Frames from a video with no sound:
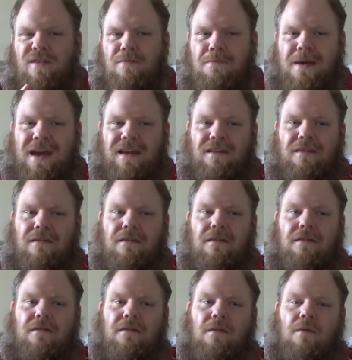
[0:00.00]

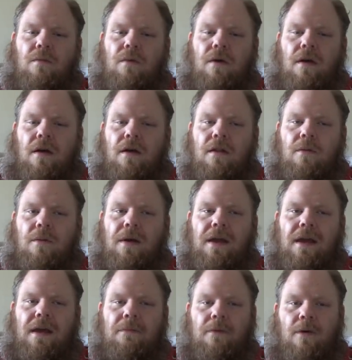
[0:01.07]
Max
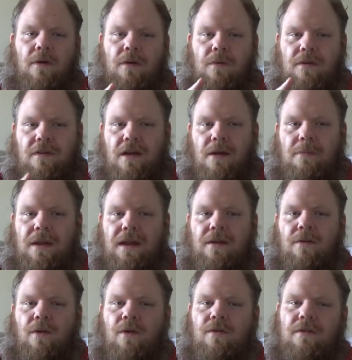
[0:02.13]
Holloway. I'm going with
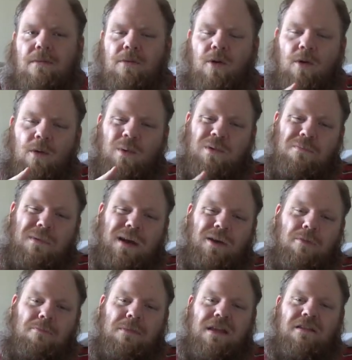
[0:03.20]
Dominic Cruz. And I'm going with
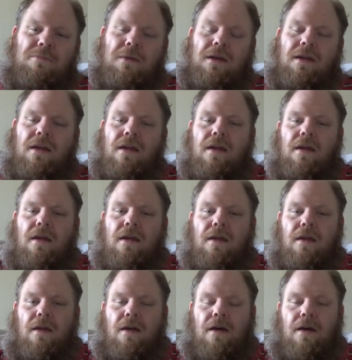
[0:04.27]
Michael Bisping.
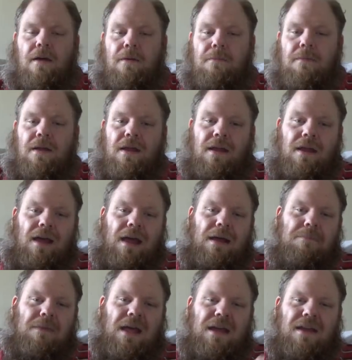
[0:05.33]
I'm
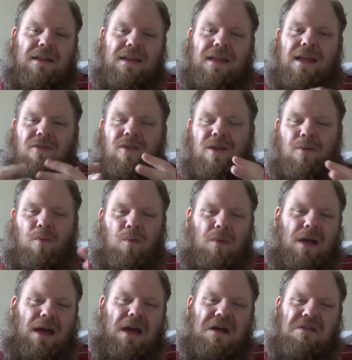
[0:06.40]
not going to give you
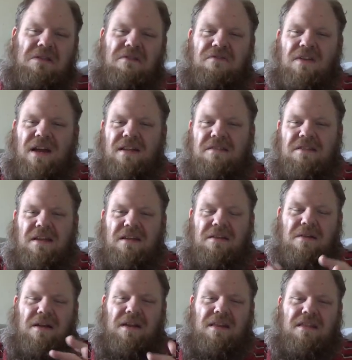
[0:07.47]
how the fights
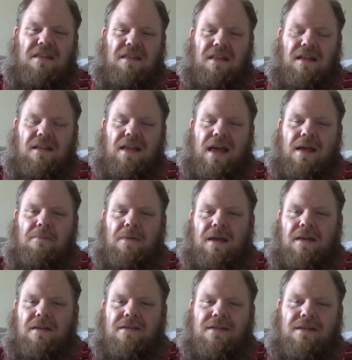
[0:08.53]
end or anything like that
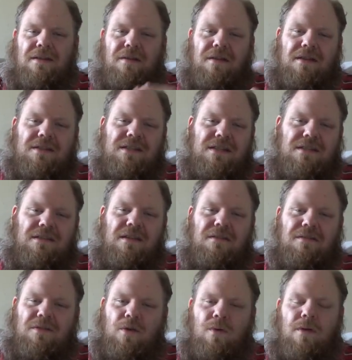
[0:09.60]
because, you know, it's just
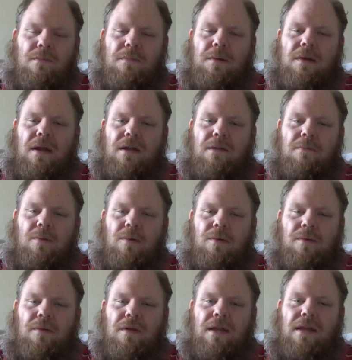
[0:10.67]
too
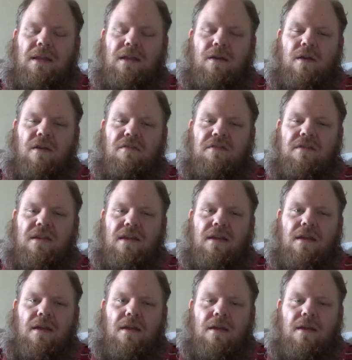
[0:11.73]
unpredictable in the UFC.